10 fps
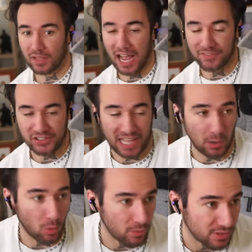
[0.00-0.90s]
I think that
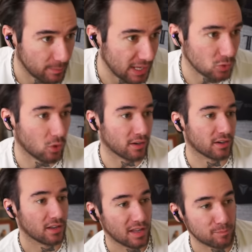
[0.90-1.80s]
one was the best one.
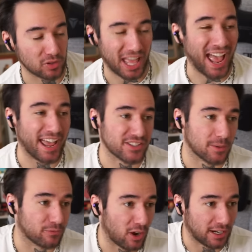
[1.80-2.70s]
But that had
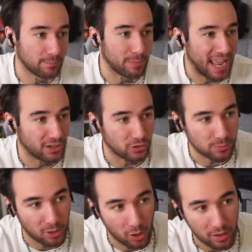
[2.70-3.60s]
some fucking bangers,
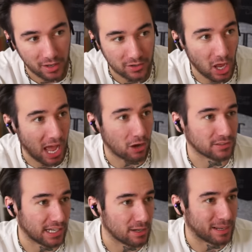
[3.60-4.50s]
bro. No, I don't
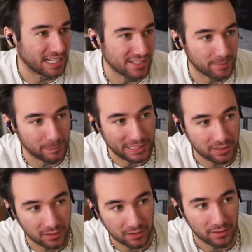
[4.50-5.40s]
think anybody said B.
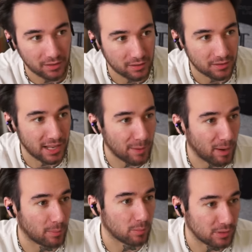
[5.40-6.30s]
That
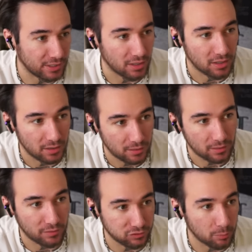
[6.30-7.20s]
probably
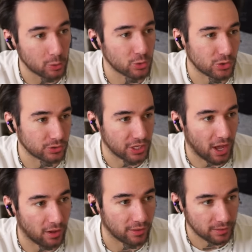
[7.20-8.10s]
flaboozled
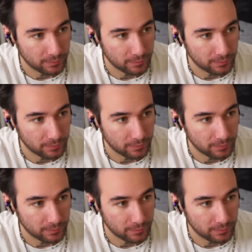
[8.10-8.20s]
y'all.